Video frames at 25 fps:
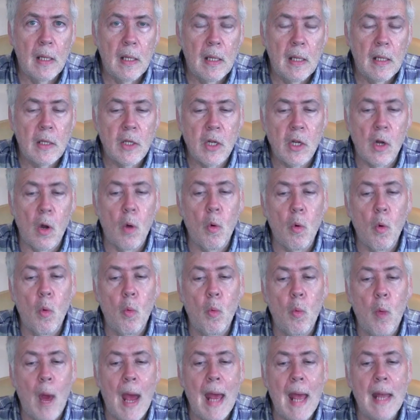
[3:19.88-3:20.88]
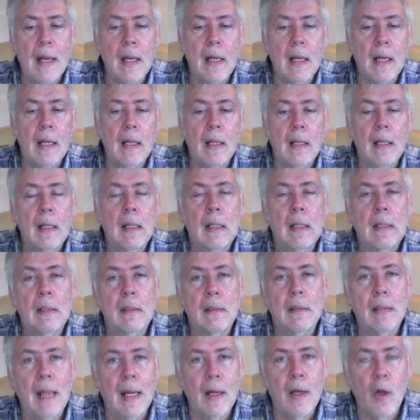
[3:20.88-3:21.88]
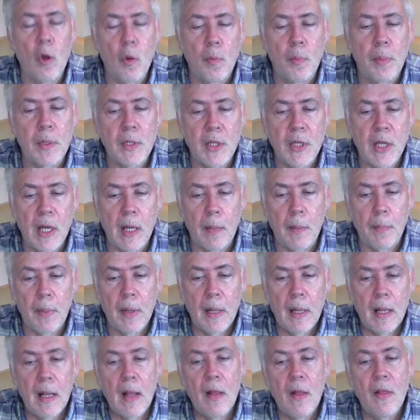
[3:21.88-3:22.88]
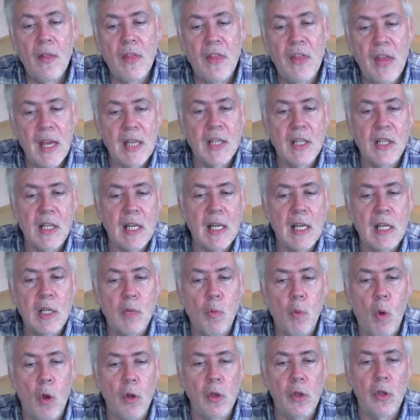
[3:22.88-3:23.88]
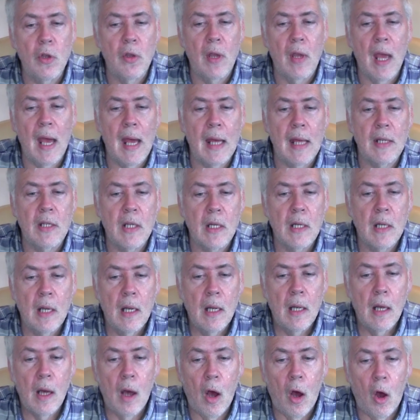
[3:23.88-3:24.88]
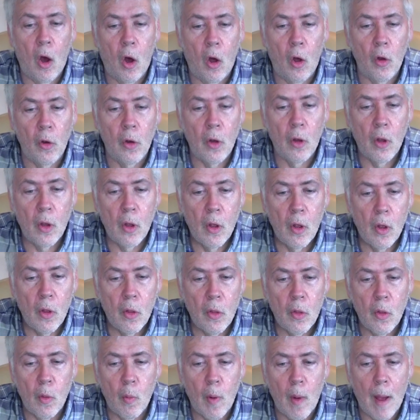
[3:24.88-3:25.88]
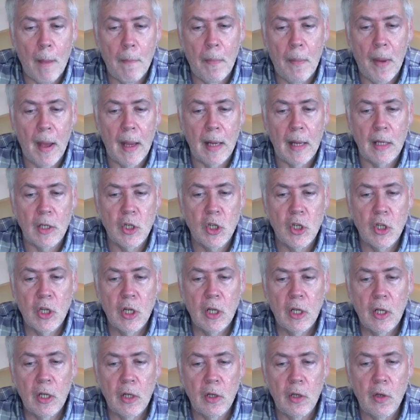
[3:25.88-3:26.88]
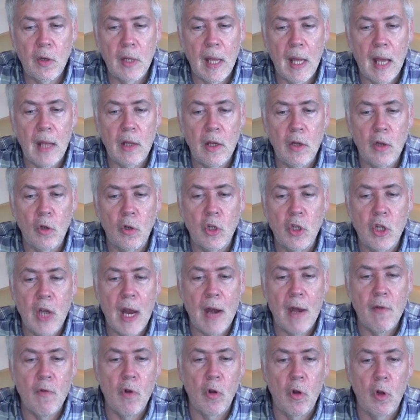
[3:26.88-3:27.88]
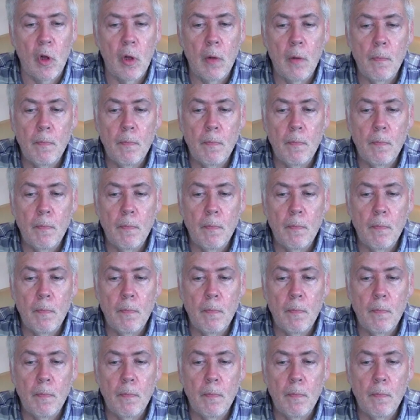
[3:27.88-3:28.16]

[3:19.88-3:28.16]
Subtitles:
So when that opens up, this is what you get on the web page. You get your general